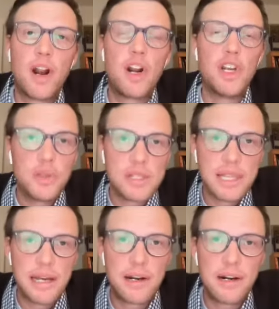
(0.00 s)
for our
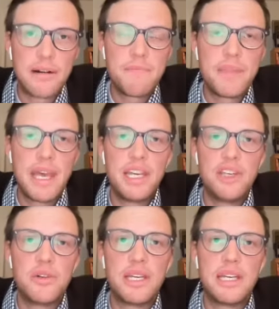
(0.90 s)
newsletter, and
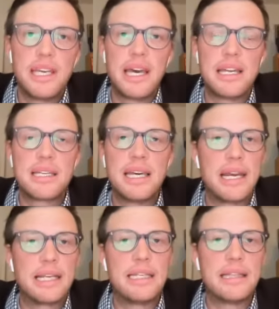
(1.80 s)
you can get
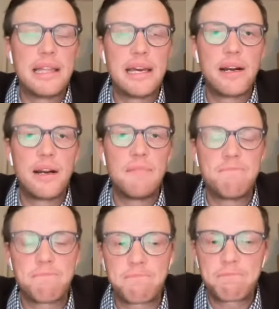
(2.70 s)
connected there.
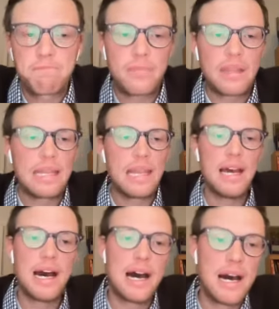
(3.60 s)

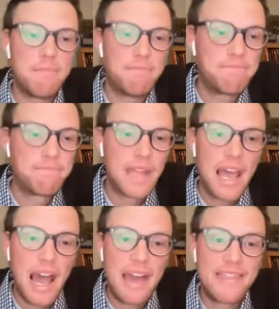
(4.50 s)
I
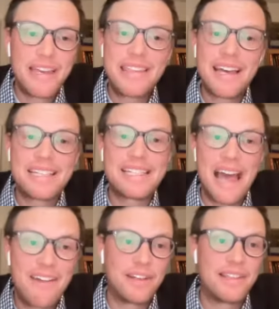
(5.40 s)
think that's
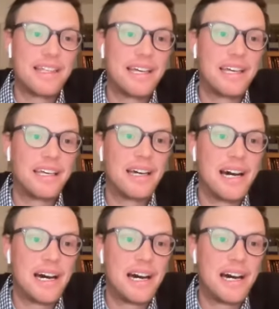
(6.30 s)
everything.